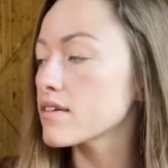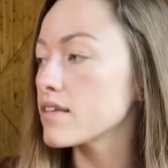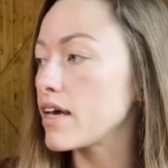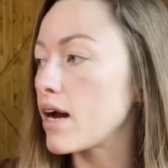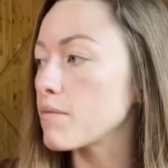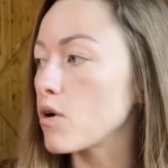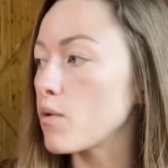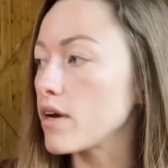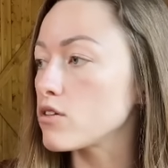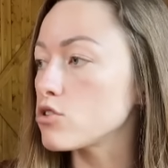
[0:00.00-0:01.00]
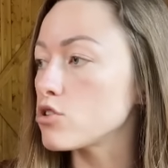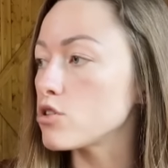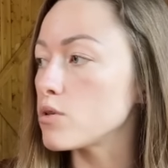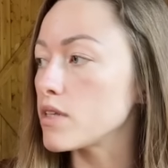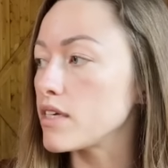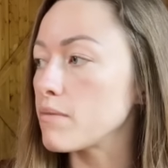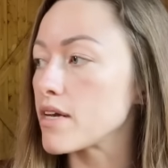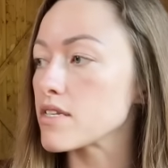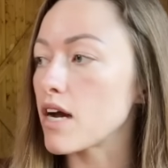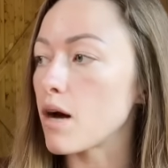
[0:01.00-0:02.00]
that I'm going to leave my
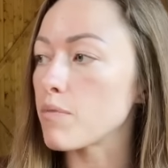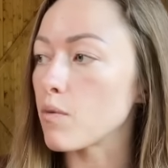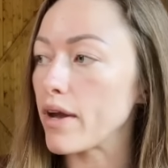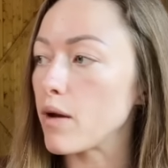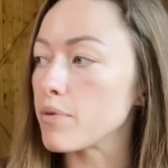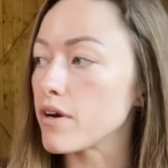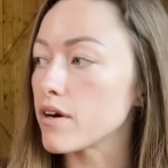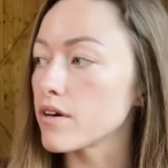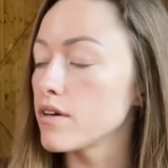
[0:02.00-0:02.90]
stop way up here.